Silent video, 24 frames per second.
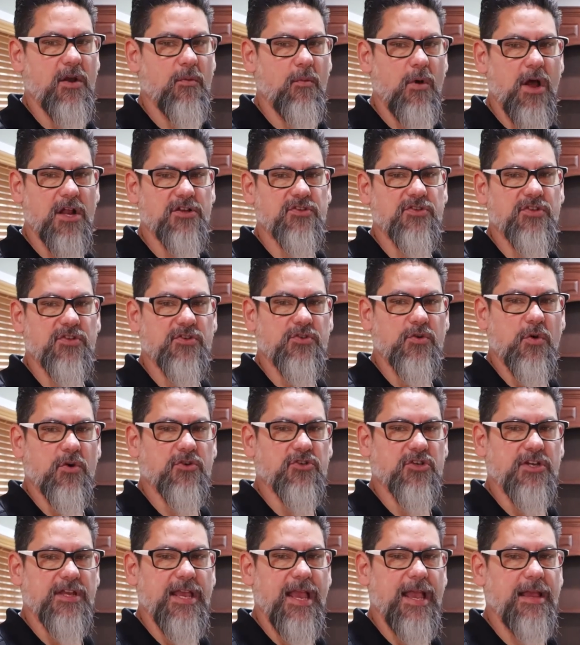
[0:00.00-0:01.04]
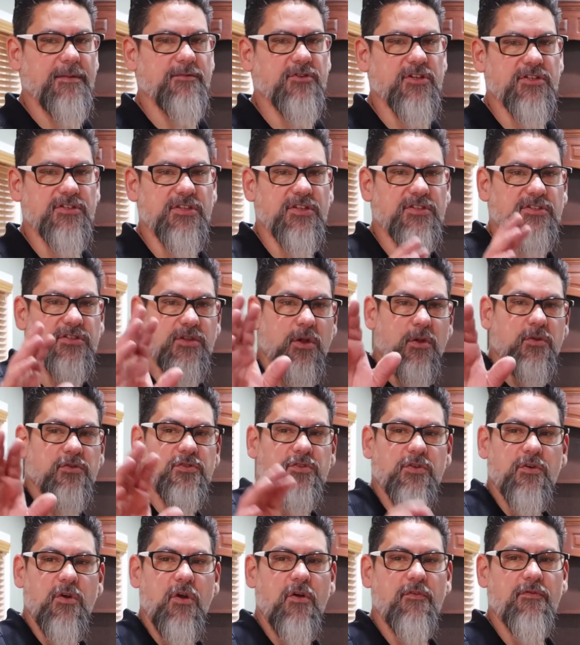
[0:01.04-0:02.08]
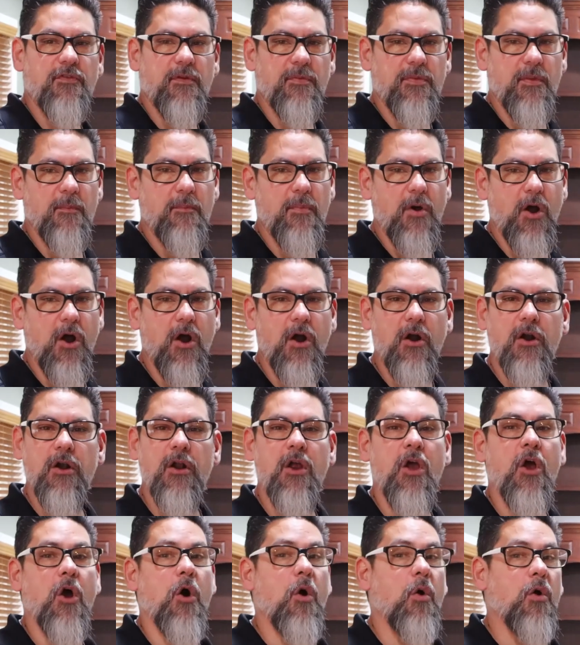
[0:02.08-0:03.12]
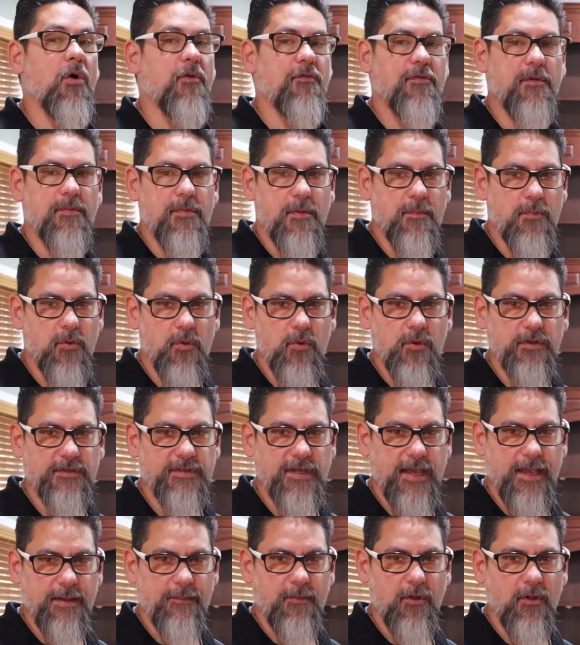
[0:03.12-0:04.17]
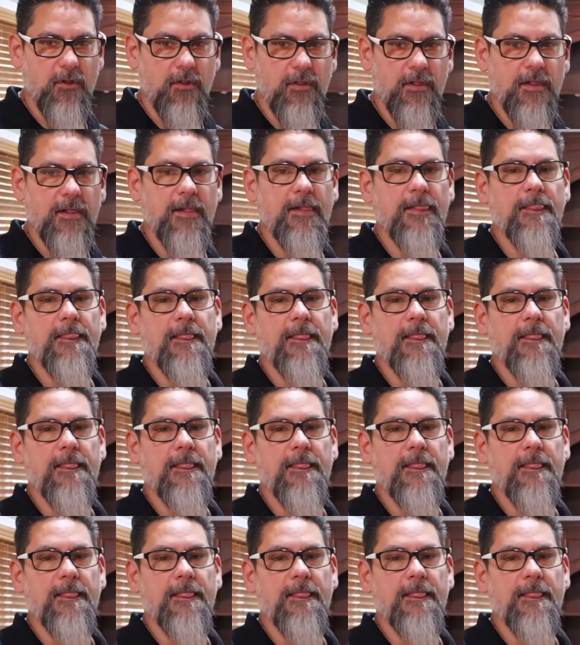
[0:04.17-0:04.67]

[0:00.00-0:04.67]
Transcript: and watch the Georgia game just a stone's throw from the bar or from the pool table.